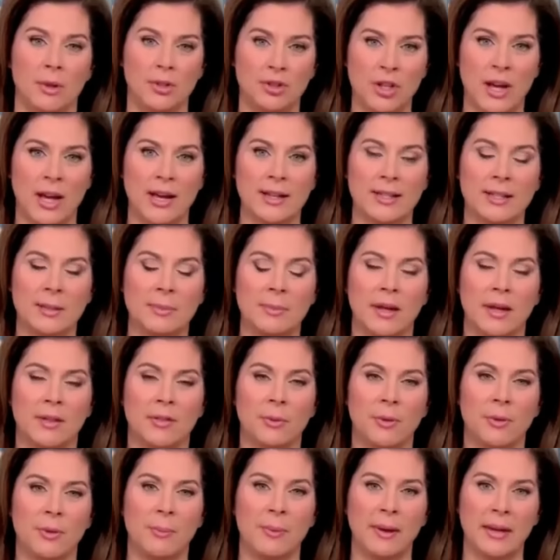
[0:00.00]
Well, Jack
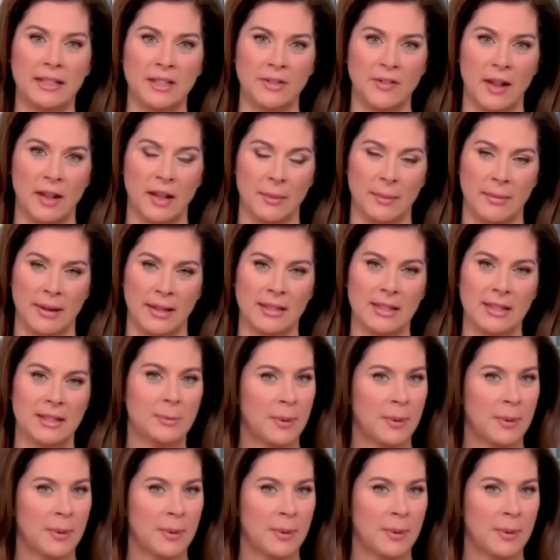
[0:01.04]
Smith with a big development.